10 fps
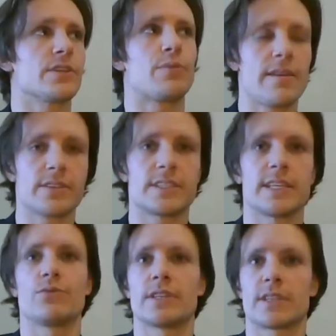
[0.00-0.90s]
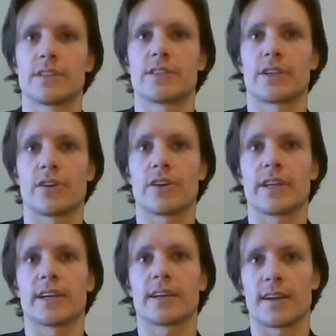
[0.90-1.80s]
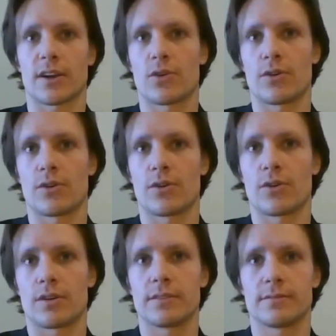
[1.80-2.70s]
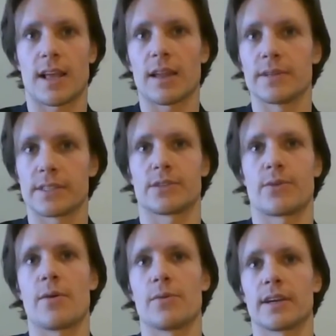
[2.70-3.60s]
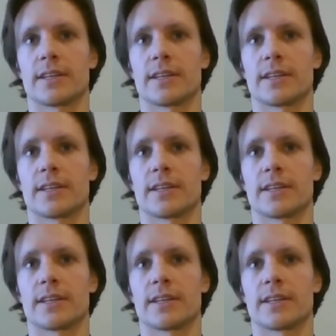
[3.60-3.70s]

Privacy, risk, and security are core elements to our